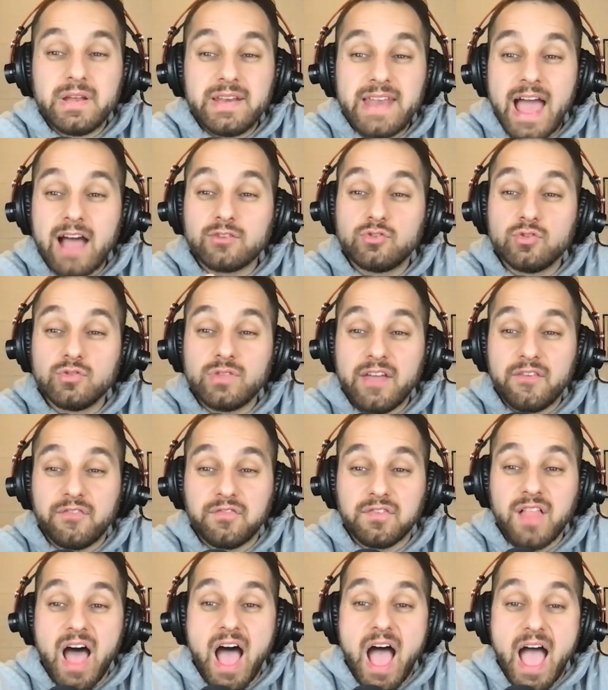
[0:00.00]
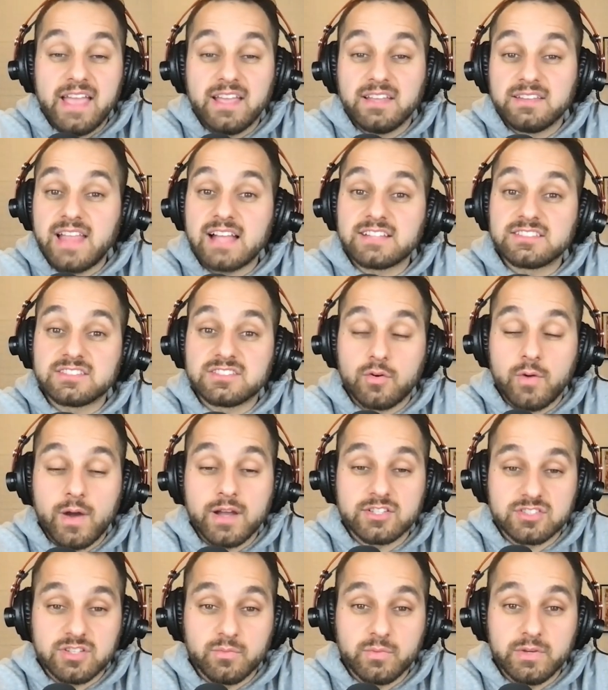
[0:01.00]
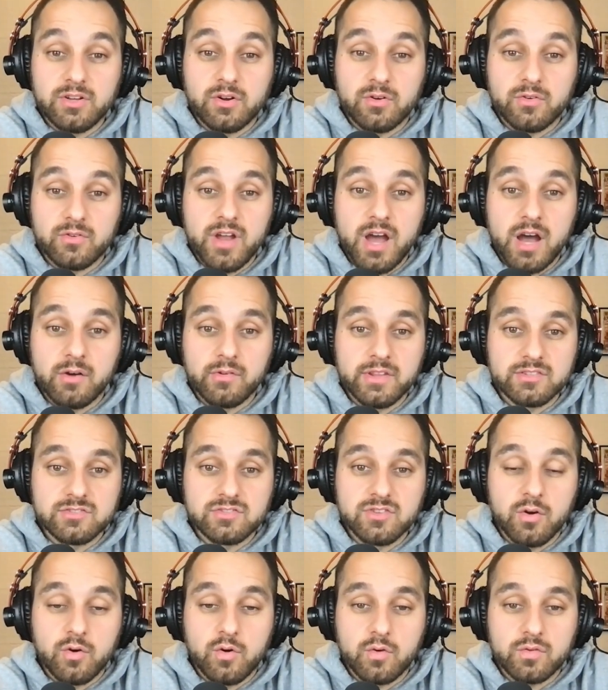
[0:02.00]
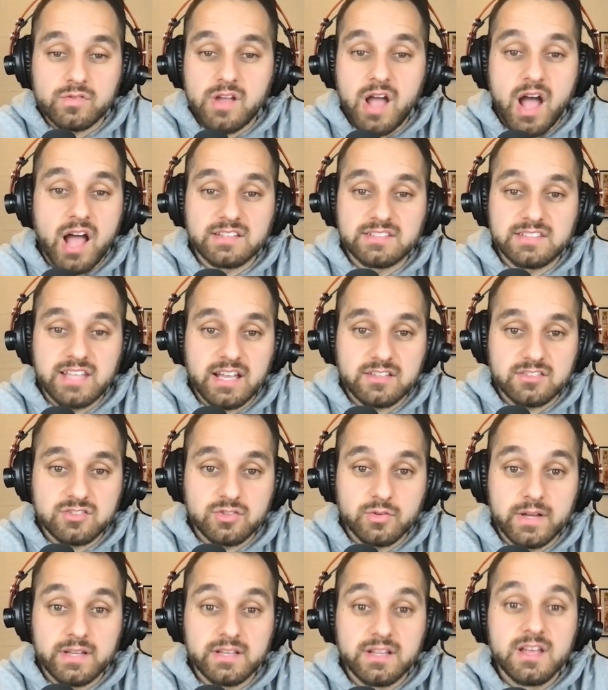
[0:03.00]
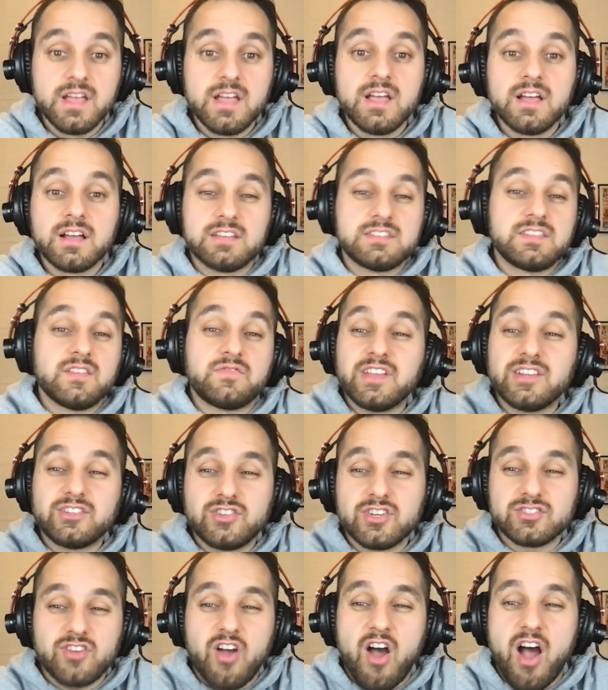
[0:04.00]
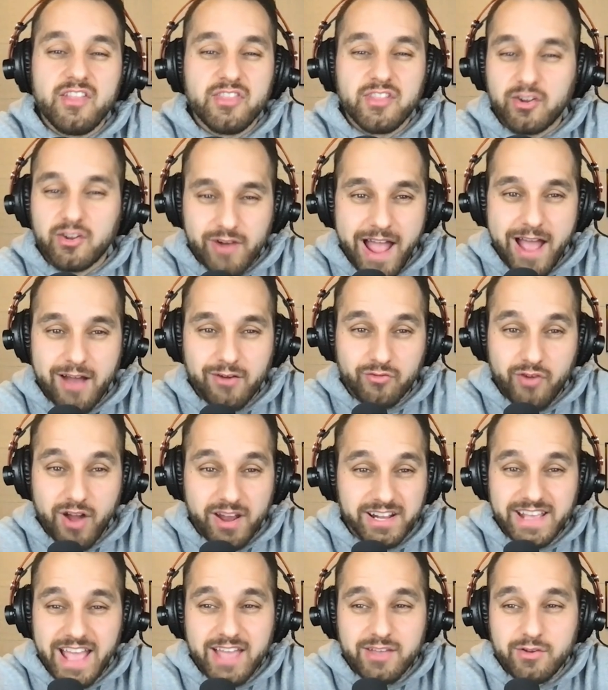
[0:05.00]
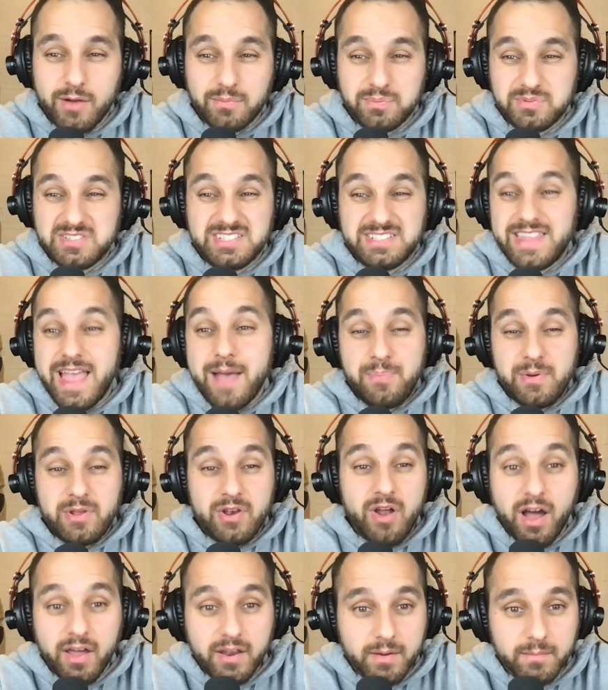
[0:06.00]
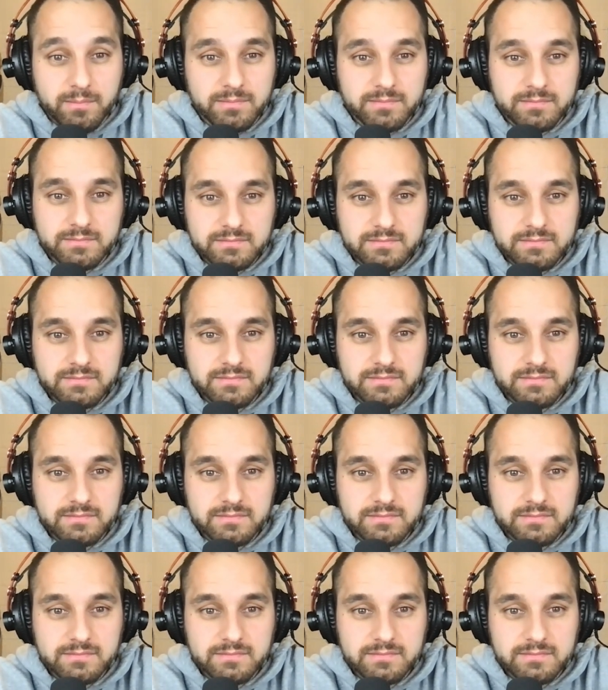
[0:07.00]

But now, do they fly? That's the question. We don't know. There's no context to it. Because if they're just on the ground running at you, I'm stepping on them.